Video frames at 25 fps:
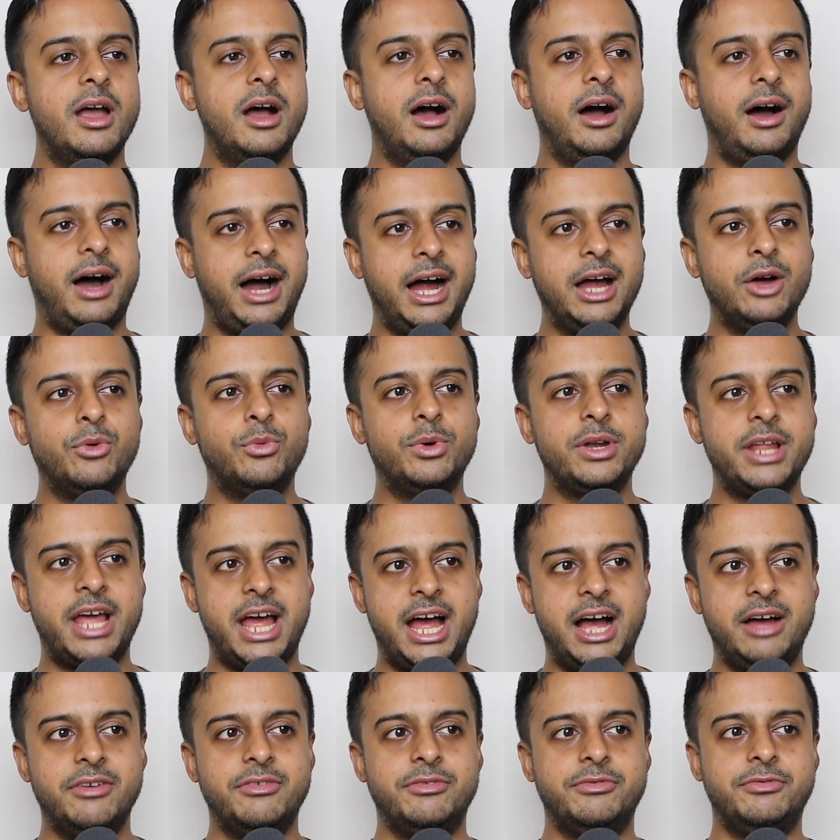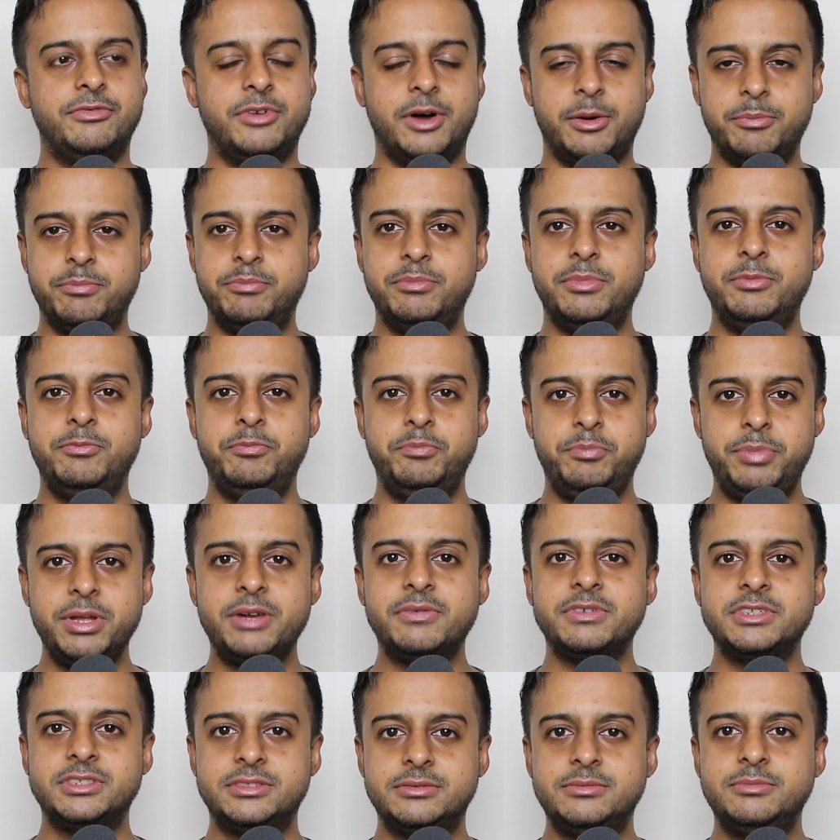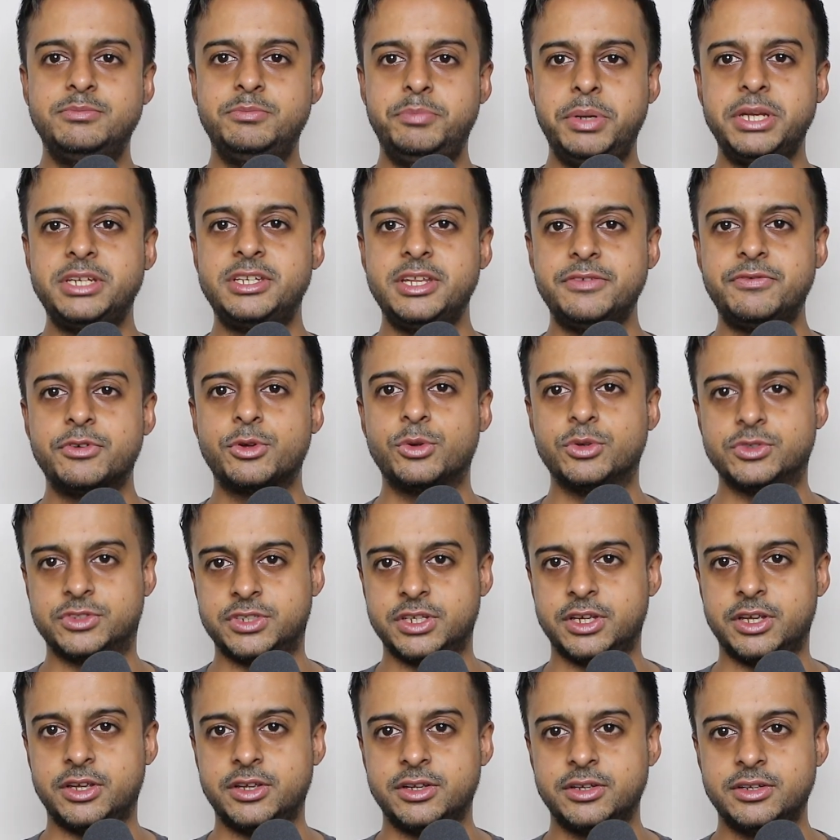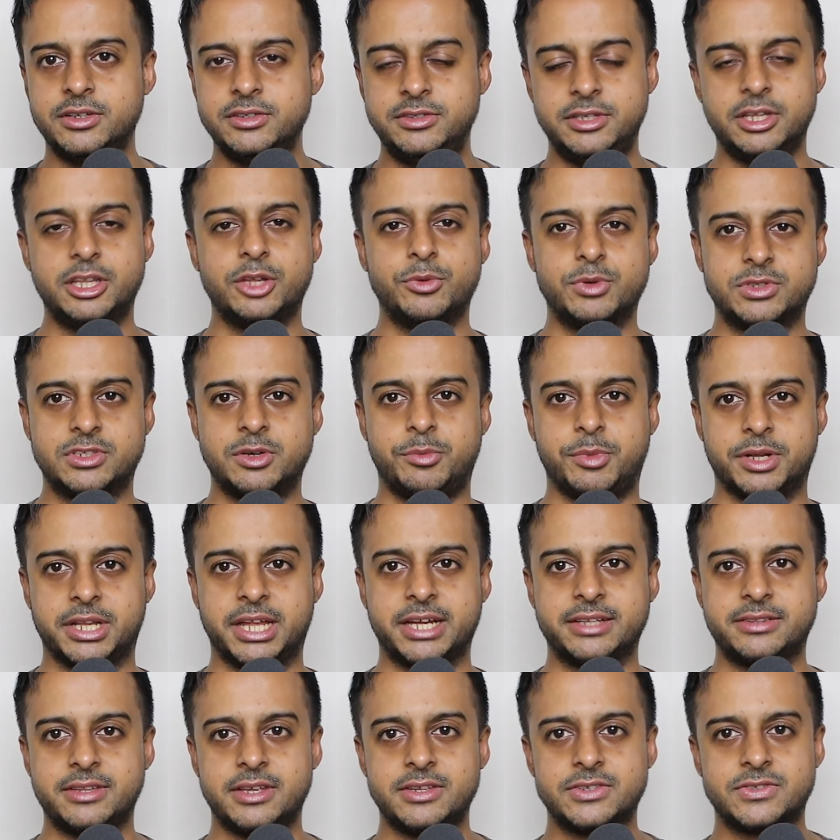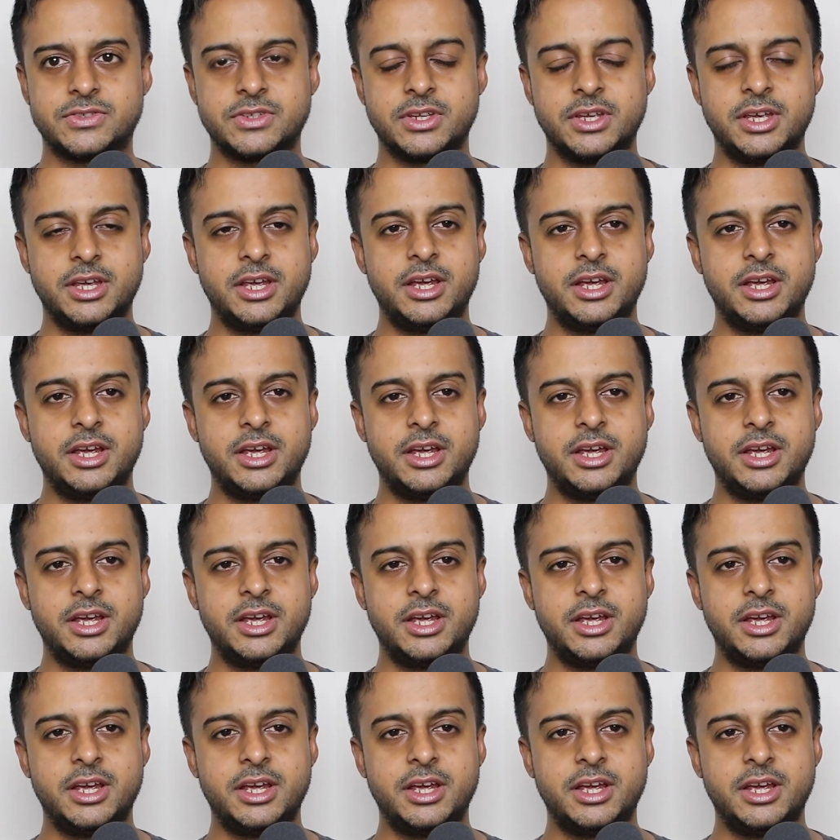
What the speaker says: I would have a bit difficulty dealing with someone like this.